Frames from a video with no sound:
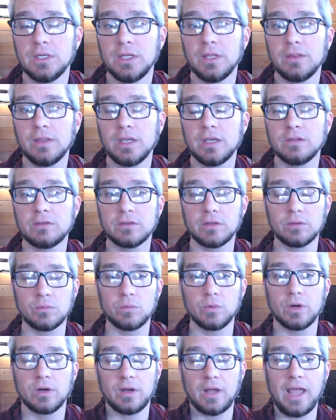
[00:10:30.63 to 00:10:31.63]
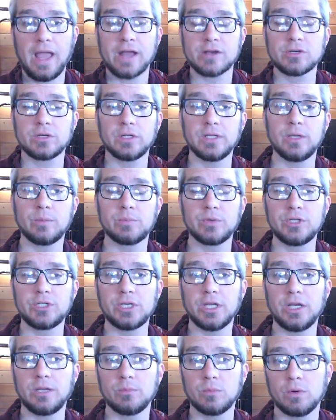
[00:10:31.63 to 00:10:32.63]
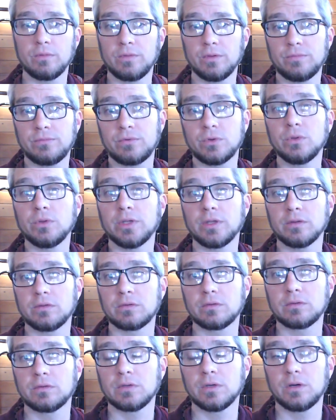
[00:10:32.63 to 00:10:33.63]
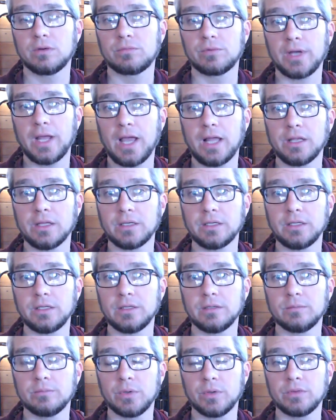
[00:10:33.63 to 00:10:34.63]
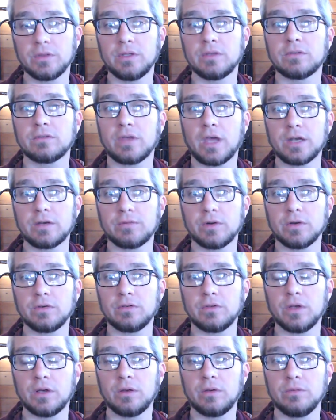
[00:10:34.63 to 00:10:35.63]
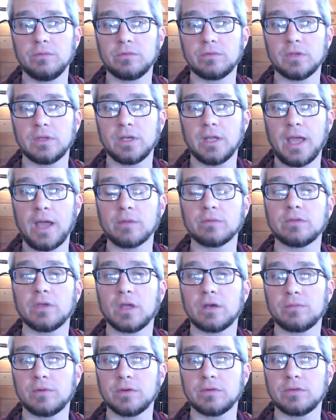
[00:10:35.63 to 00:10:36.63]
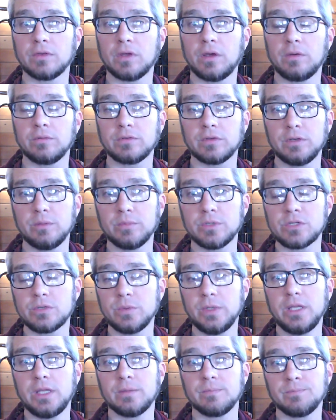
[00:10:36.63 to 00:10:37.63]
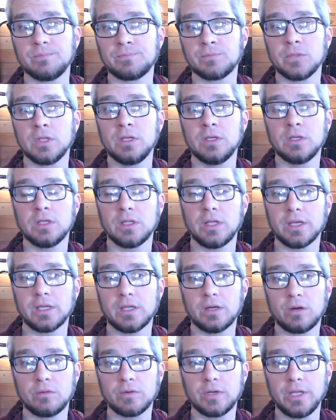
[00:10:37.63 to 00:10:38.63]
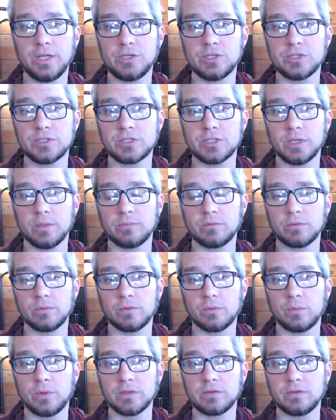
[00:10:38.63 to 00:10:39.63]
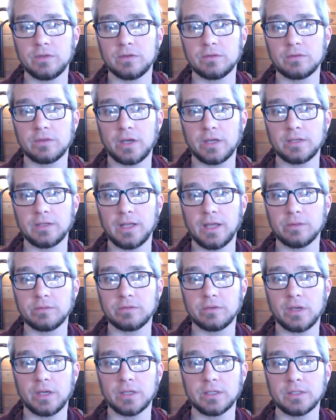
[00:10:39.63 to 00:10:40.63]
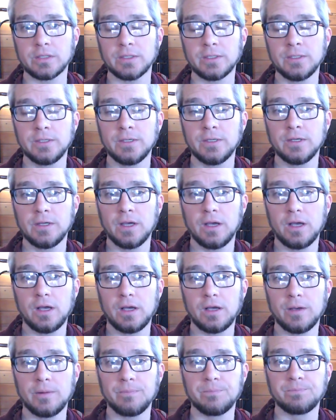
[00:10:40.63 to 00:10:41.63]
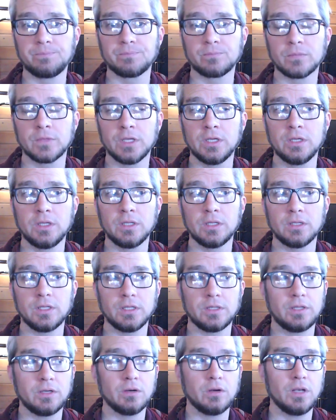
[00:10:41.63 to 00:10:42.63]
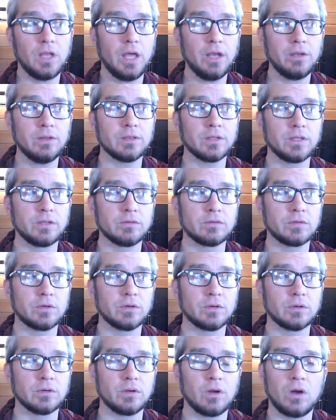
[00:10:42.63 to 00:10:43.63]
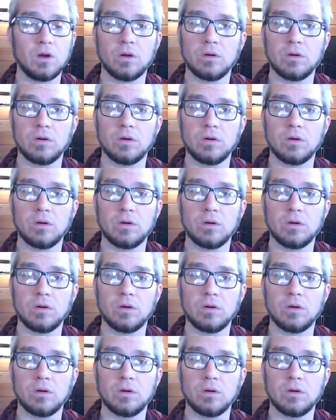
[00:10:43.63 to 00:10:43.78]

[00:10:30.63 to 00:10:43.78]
then we're actually appreciating more of the fullness of reality, both inside of ourselves and outside of ourselves and in between, like in our relationships with what's inside and outside. That there are a lot of things that are,